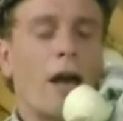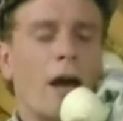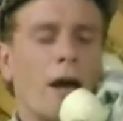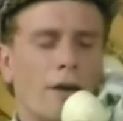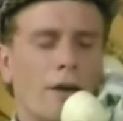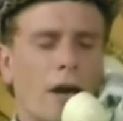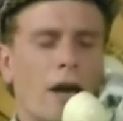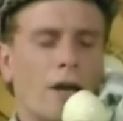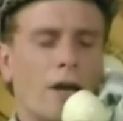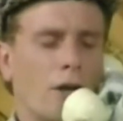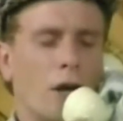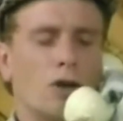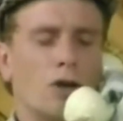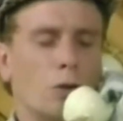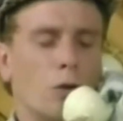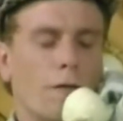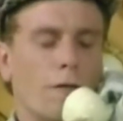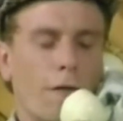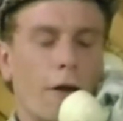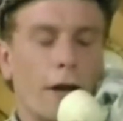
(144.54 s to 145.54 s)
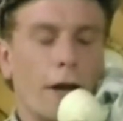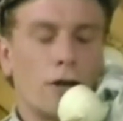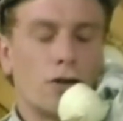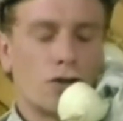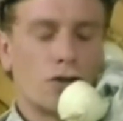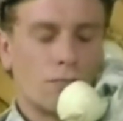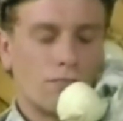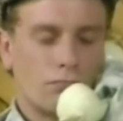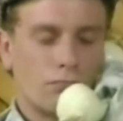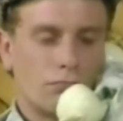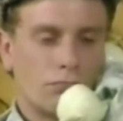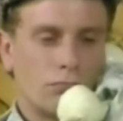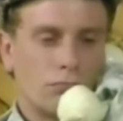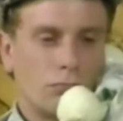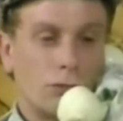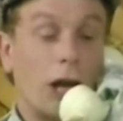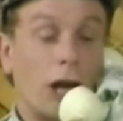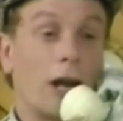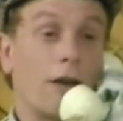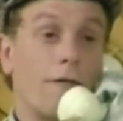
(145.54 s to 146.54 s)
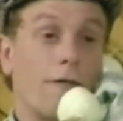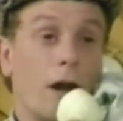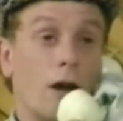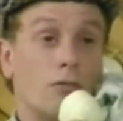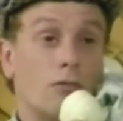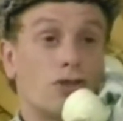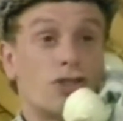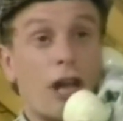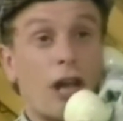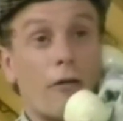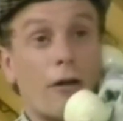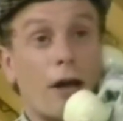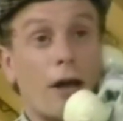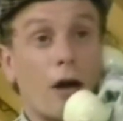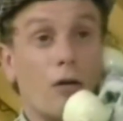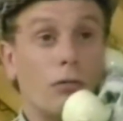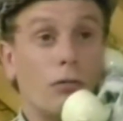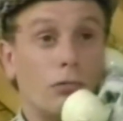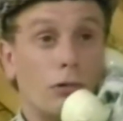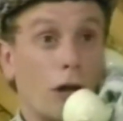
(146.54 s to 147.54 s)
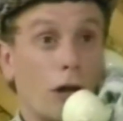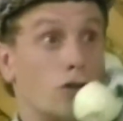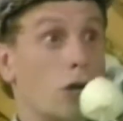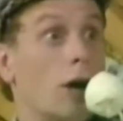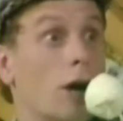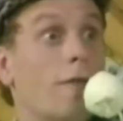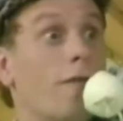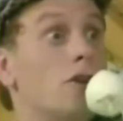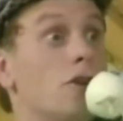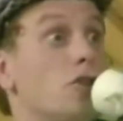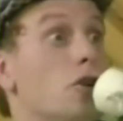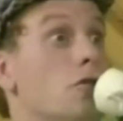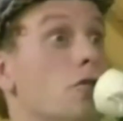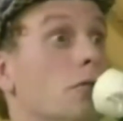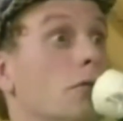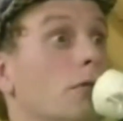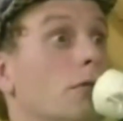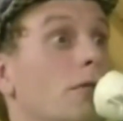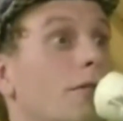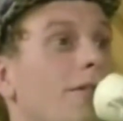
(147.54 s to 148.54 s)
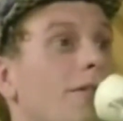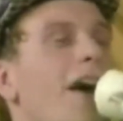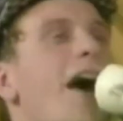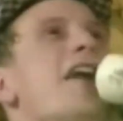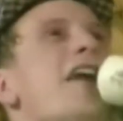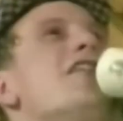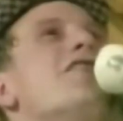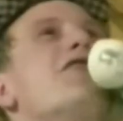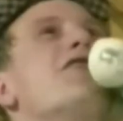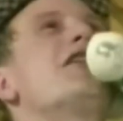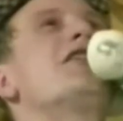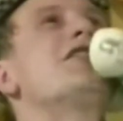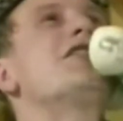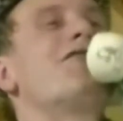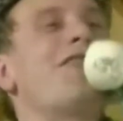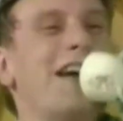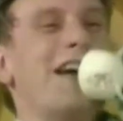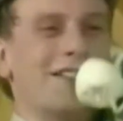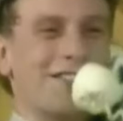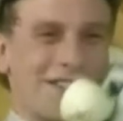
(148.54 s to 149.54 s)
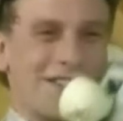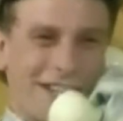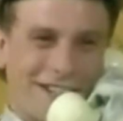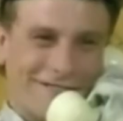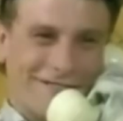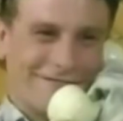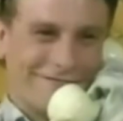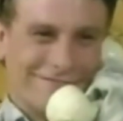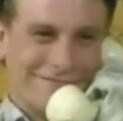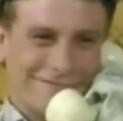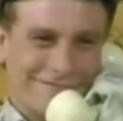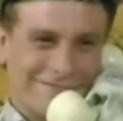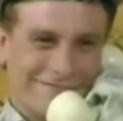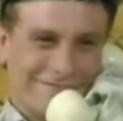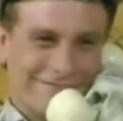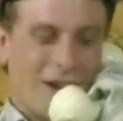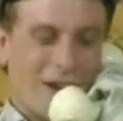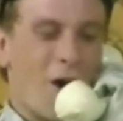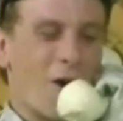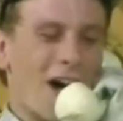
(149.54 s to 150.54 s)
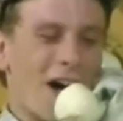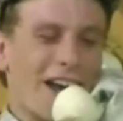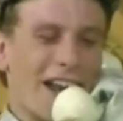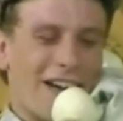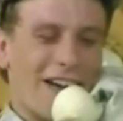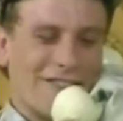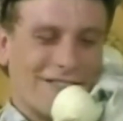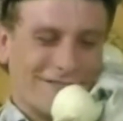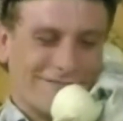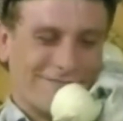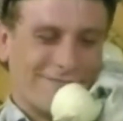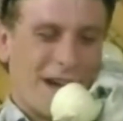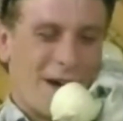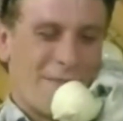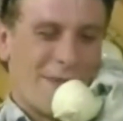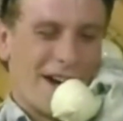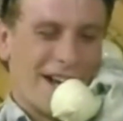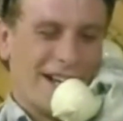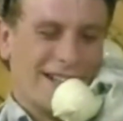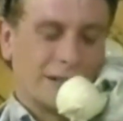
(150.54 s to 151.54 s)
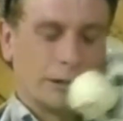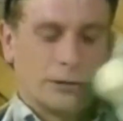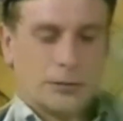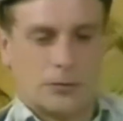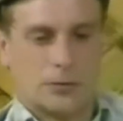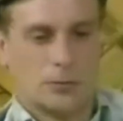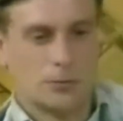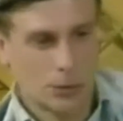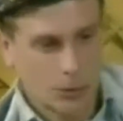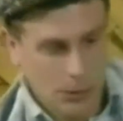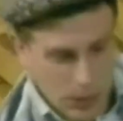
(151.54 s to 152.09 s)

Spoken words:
Yeah, usual fittings. Telephone, stereo, television. Anything you fancy. All right, love. Bye-bye. Good.